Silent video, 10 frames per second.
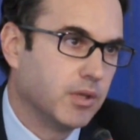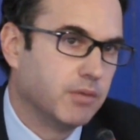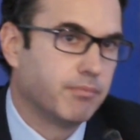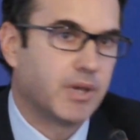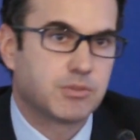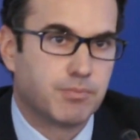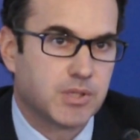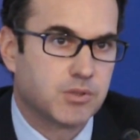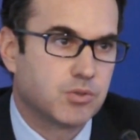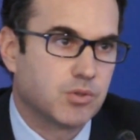
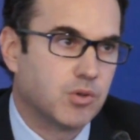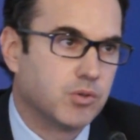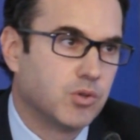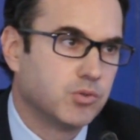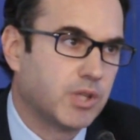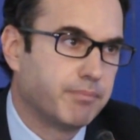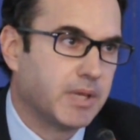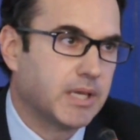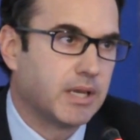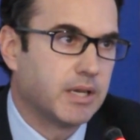investments, or those that
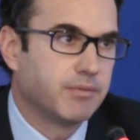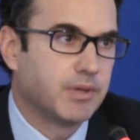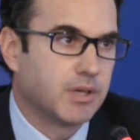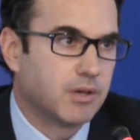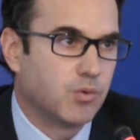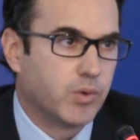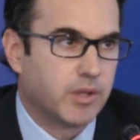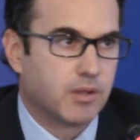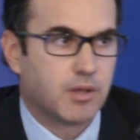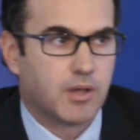make a living with